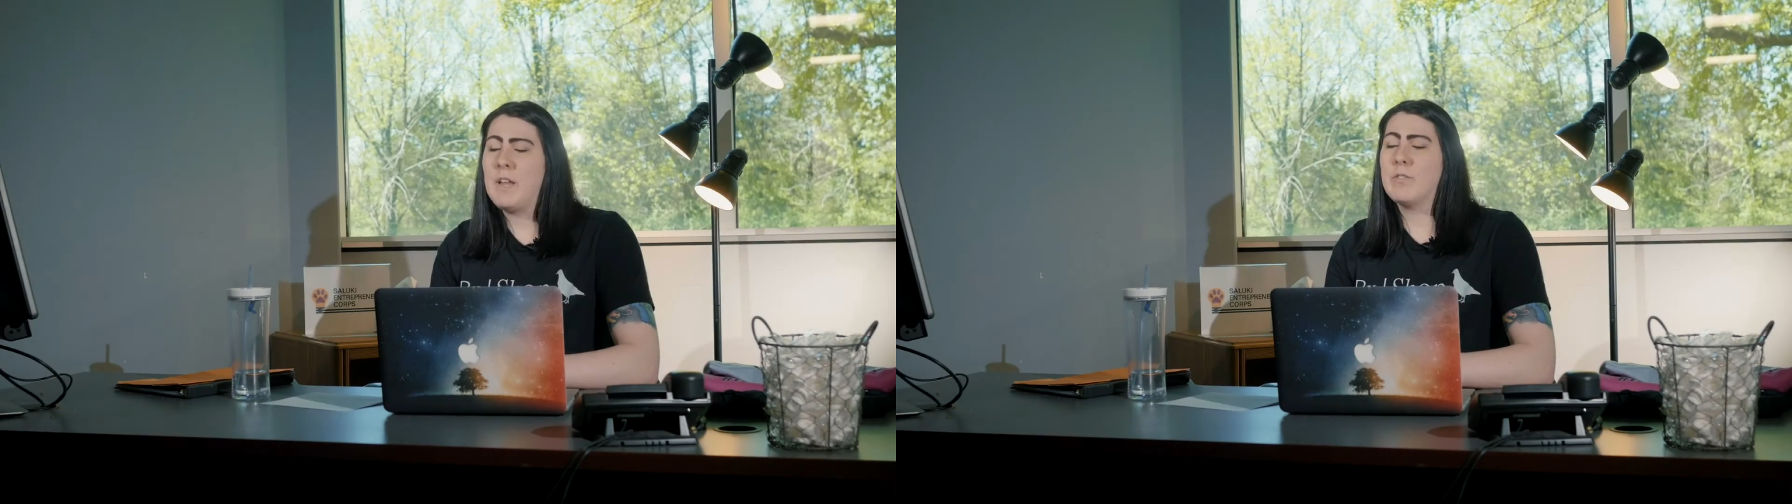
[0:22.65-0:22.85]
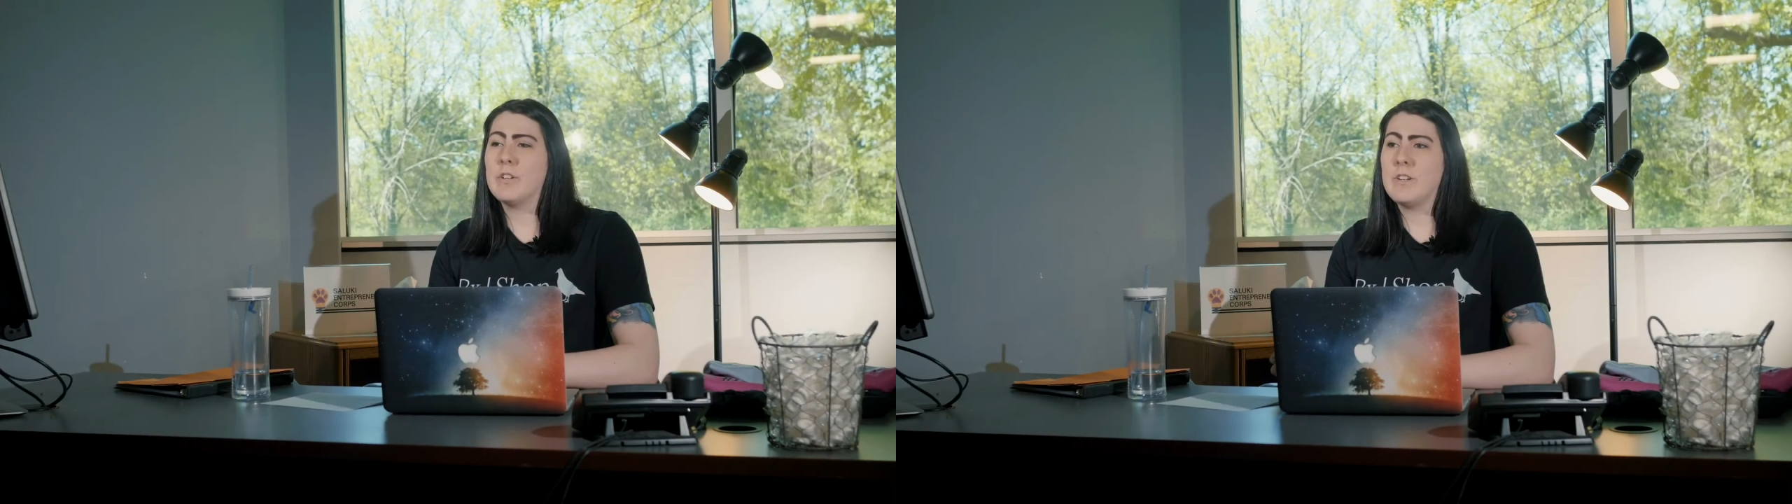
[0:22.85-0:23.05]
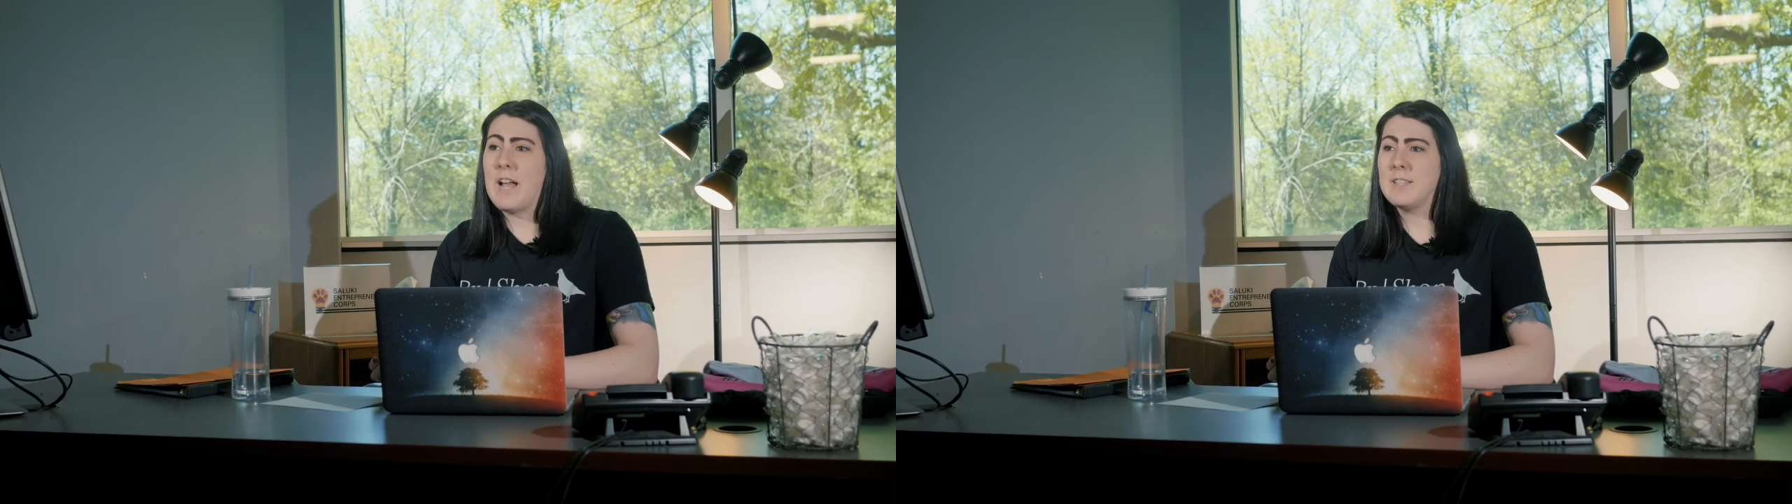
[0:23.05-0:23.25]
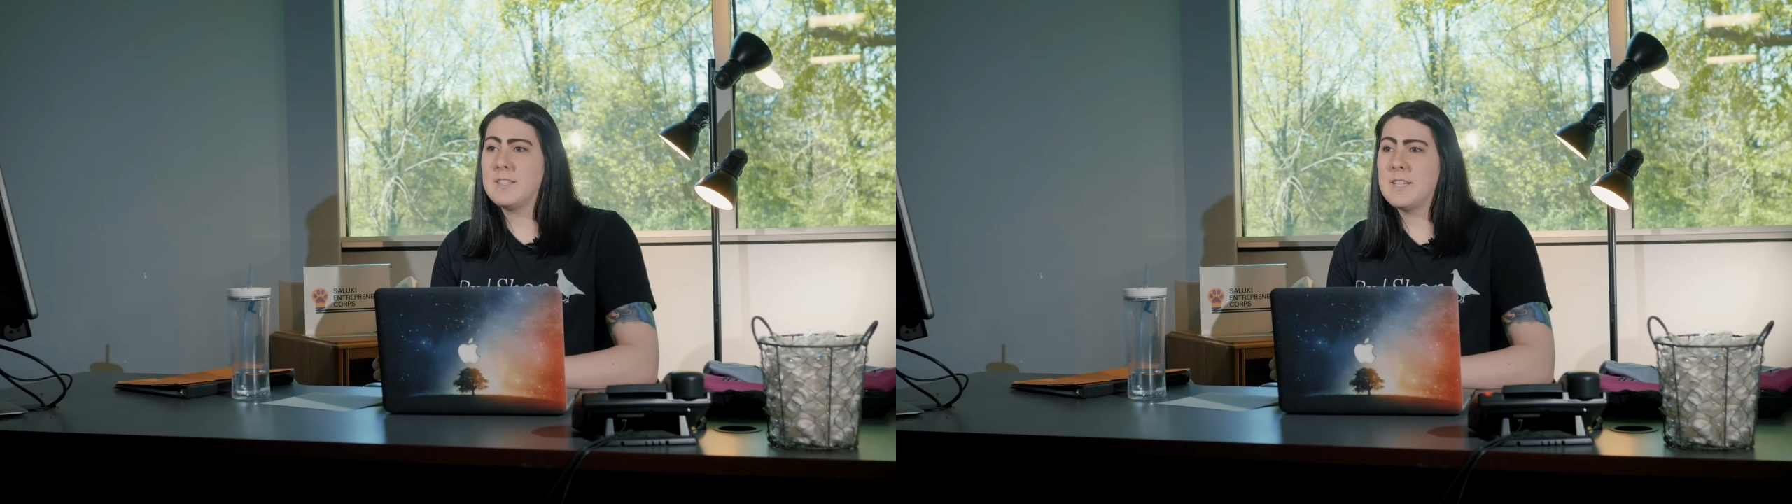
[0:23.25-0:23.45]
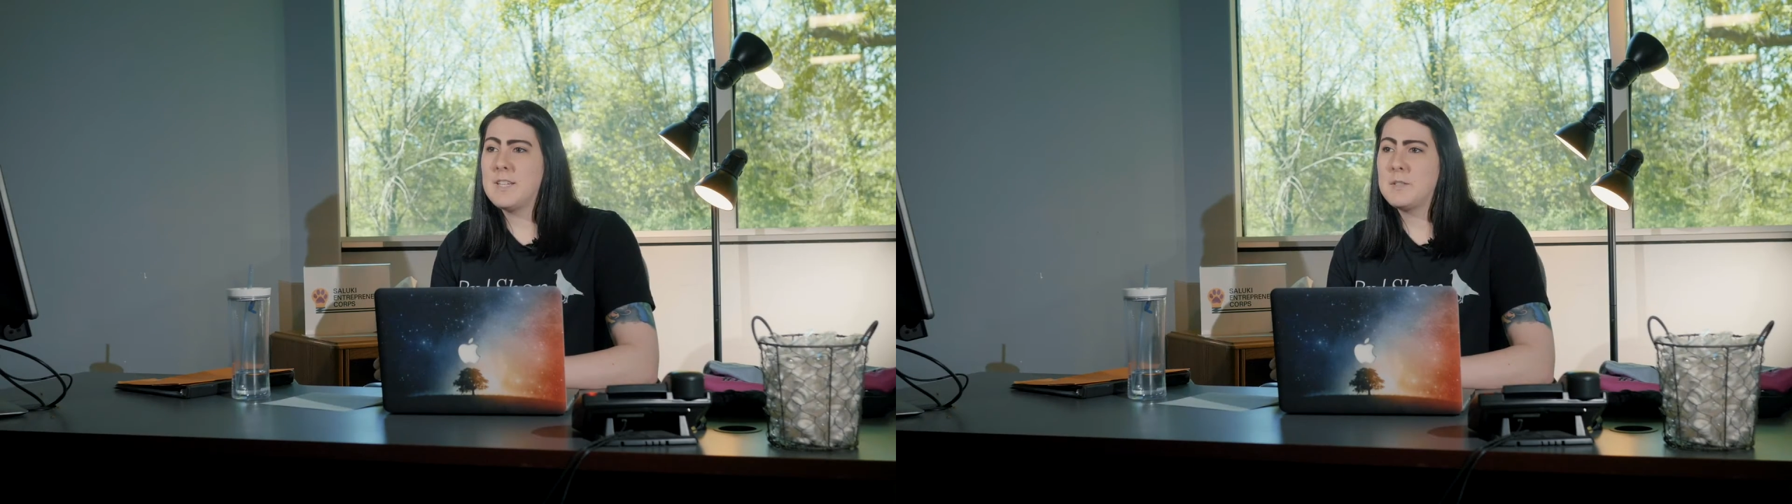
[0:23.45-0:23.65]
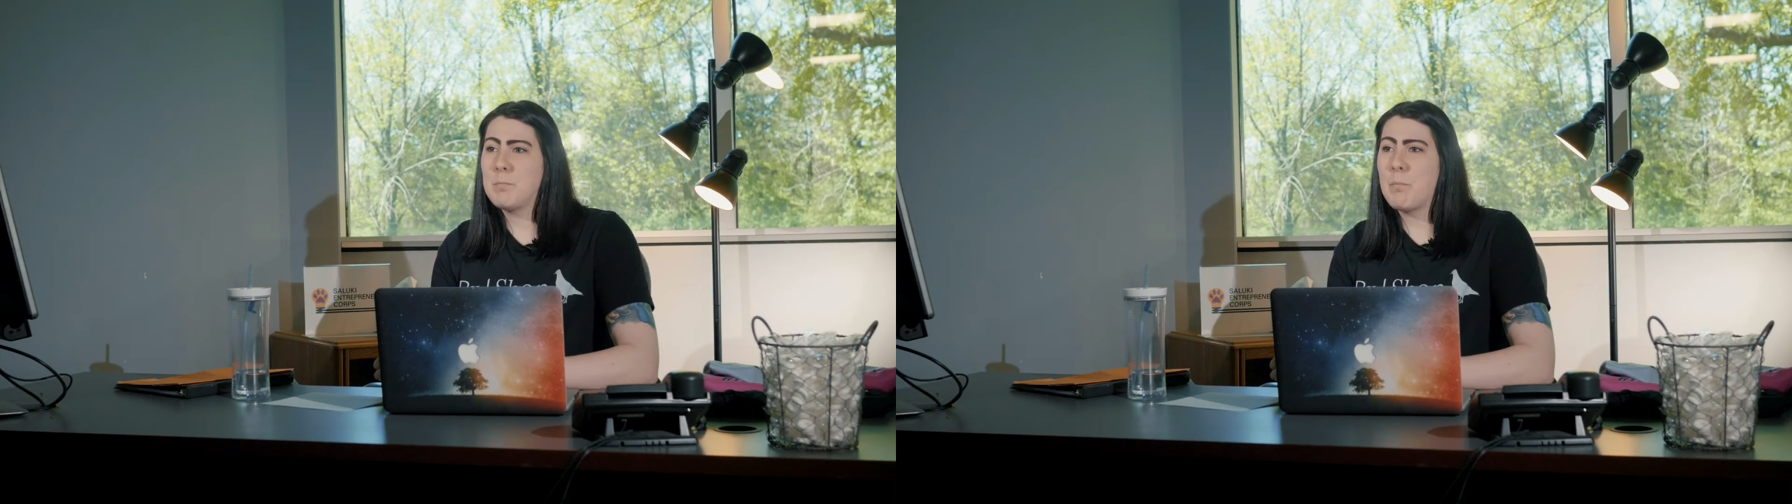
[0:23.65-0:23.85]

behavior analysis,